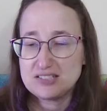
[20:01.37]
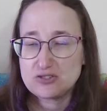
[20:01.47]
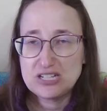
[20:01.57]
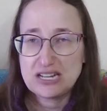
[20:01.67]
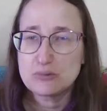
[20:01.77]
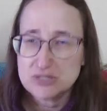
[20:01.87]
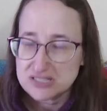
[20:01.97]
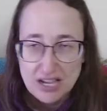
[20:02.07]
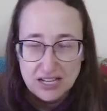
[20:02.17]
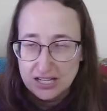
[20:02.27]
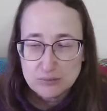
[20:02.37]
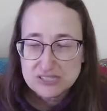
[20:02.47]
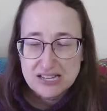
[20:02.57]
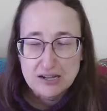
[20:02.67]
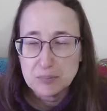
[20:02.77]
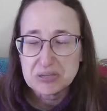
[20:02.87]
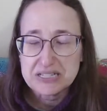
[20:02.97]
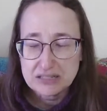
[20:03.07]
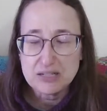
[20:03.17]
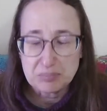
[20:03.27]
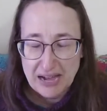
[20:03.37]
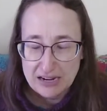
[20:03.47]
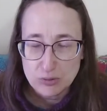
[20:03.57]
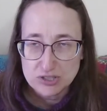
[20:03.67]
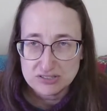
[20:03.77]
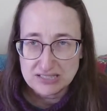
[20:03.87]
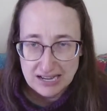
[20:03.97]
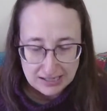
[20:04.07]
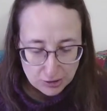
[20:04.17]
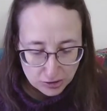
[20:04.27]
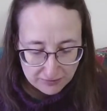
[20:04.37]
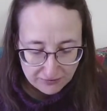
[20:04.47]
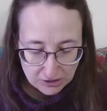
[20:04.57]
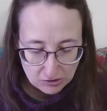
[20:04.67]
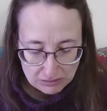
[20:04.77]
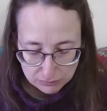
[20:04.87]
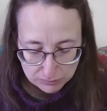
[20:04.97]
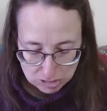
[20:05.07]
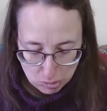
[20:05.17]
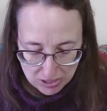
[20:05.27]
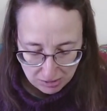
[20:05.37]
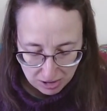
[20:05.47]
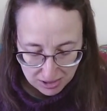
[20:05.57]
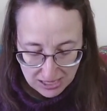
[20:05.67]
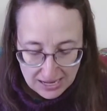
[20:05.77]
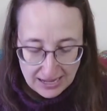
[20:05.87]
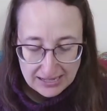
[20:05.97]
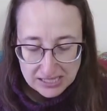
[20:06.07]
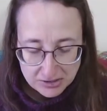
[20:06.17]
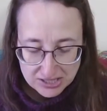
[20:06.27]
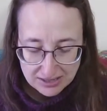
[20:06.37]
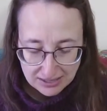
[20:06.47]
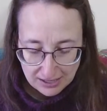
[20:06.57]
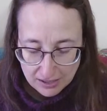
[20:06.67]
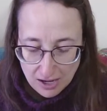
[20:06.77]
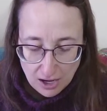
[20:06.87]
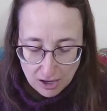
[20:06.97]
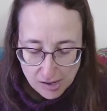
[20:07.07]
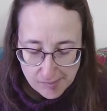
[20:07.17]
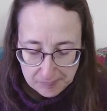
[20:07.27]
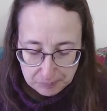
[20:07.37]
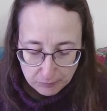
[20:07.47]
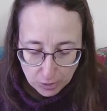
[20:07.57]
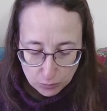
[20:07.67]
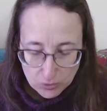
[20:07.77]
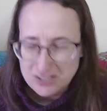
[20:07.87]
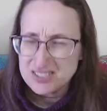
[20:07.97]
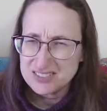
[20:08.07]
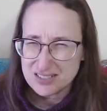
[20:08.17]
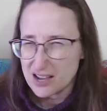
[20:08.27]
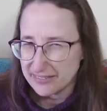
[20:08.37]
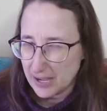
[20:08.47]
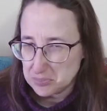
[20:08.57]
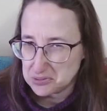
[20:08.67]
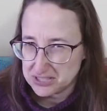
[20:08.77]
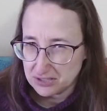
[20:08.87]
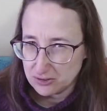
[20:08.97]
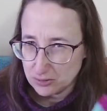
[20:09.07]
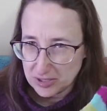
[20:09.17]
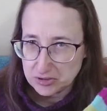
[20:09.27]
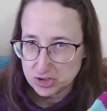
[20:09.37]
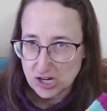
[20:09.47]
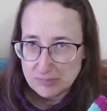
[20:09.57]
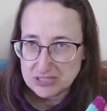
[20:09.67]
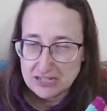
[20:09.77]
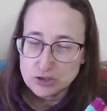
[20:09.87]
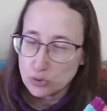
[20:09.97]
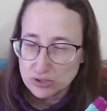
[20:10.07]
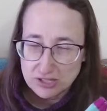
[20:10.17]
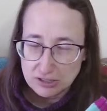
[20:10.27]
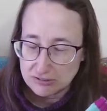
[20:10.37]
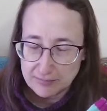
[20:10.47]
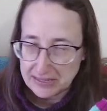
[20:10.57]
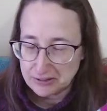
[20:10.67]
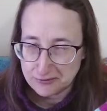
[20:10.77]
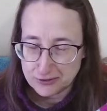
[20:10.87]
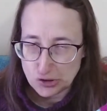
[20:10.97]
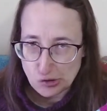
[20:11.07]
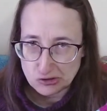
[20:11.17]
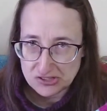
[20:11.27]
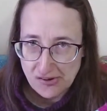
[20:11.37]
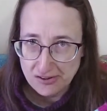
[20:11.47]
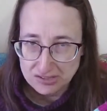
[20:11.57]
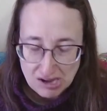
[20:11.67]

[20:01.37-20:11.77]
green. It was like completely backwards and I couldn't figure out what was going on. And here's the thing. Roxy is not that particular about the stripes. I totally could have made her fraternal socks,